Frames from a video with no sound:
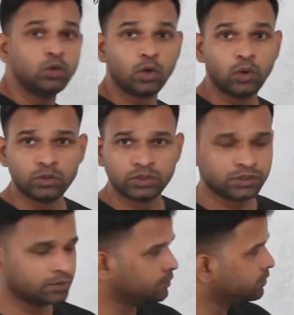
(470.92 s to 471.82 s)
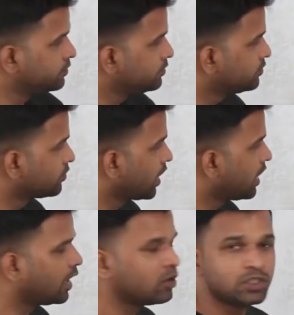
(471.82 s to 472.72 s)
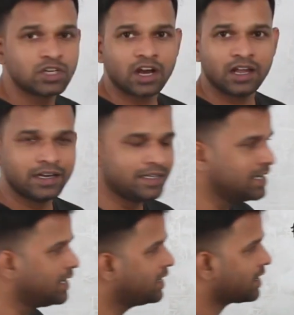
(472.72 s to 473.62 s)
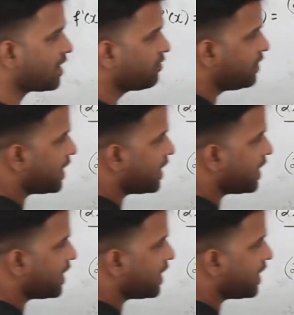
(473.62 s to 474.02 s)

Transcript: two roots. Now draw a little rough